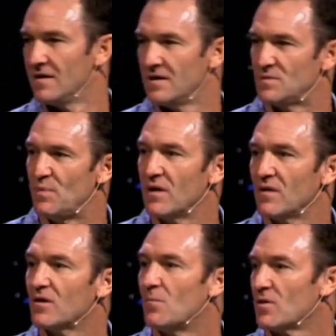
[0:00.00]
is be a
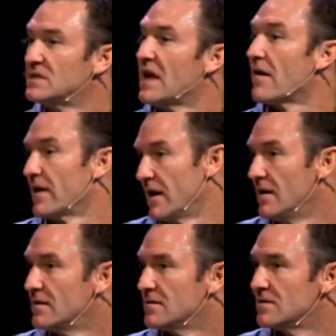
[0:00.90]
little more daring.
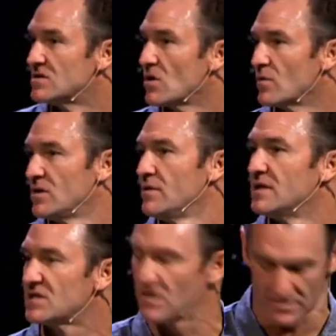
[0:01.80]
And so we're doing
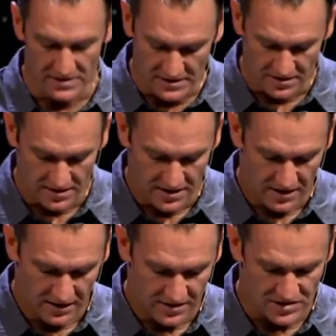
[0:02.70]
this series
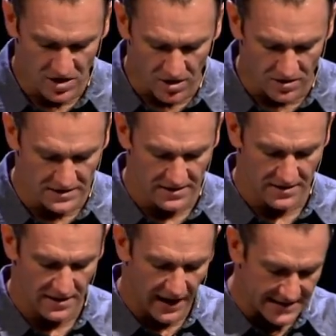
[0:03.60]
that's called
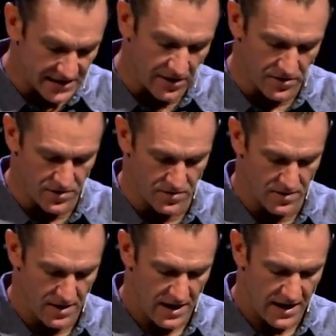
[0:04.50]
I Dare You.
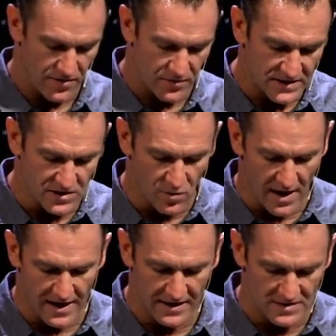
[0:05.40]
And the reason
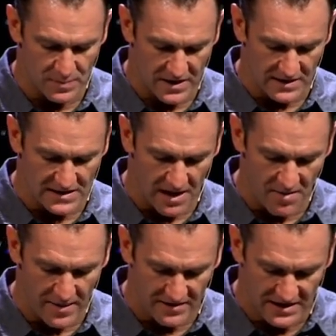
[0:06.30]
why is because I'm
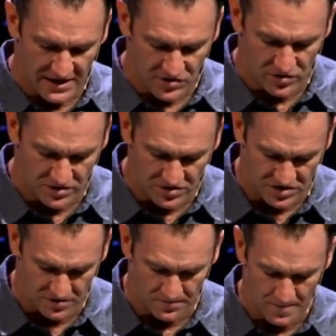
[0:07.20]
about to
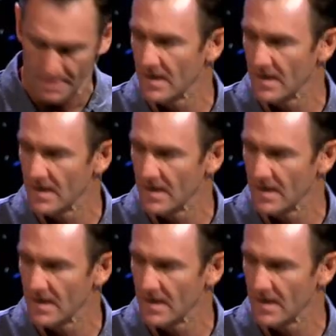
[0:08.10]
introduce you